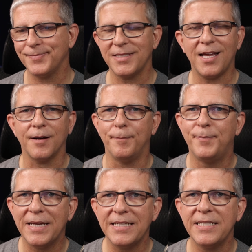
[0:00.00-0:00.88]
not a
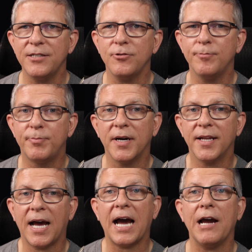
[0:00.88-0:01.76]
big deal,
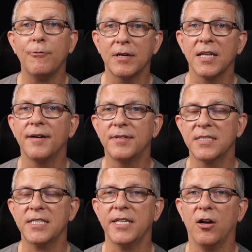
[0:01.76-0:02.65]
but I would love to
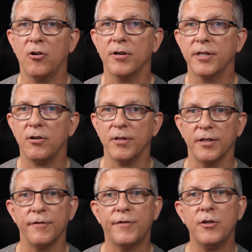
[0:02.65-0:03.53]
see Arendal
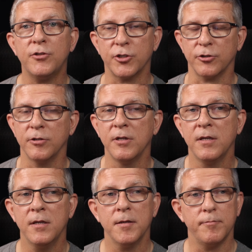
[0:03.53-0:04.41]
in the future,
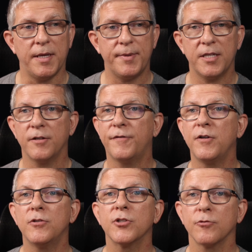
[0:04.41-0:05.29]
maybe in the
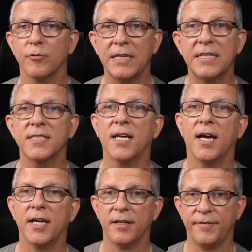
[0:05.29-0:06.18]
future
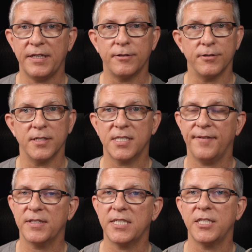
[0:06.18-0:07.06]
redesign of either the
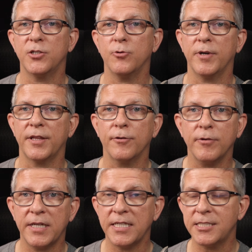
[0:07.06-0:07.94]

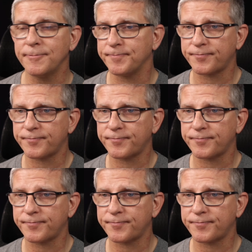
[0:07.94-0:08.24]
1723s,